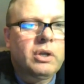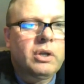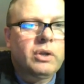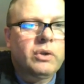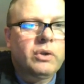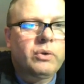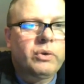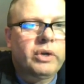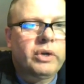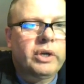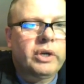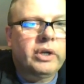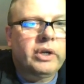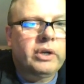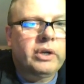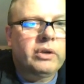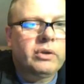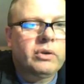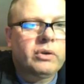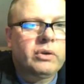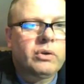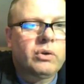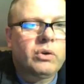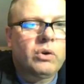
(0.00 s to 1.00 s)
3
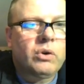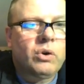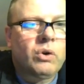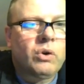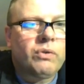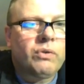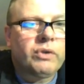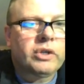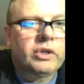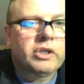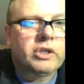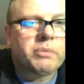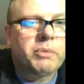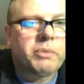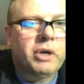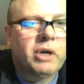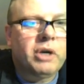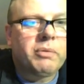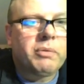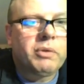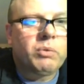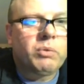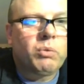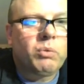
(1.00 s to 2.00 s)
over
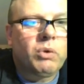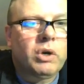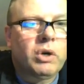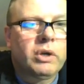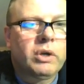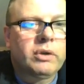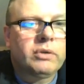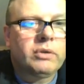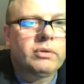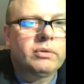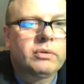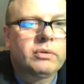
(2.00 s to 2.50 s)
experiment 1,